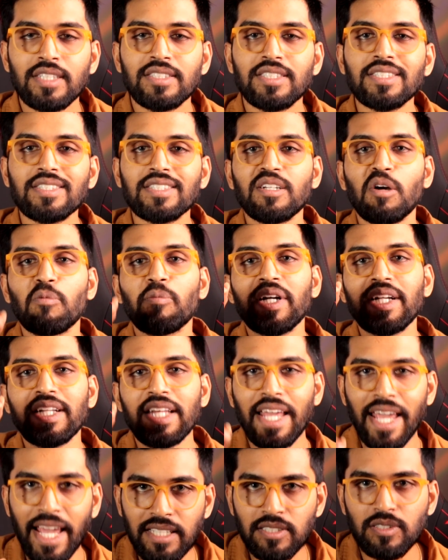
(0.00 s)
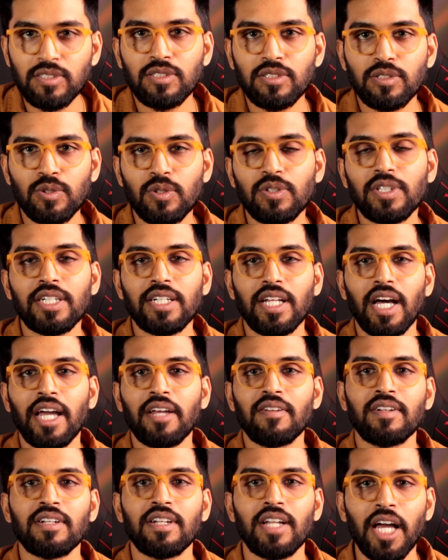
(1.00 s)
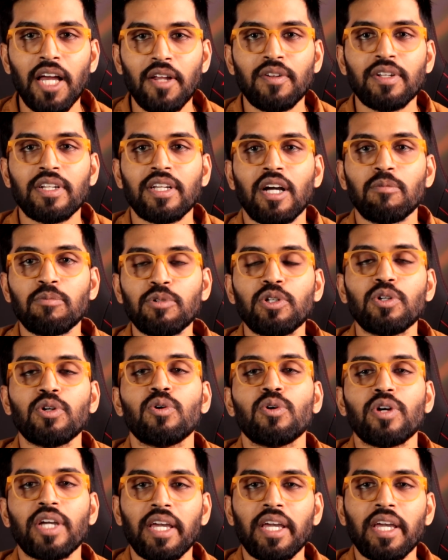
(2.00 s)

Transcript: just comment yes, so that I'll come to know,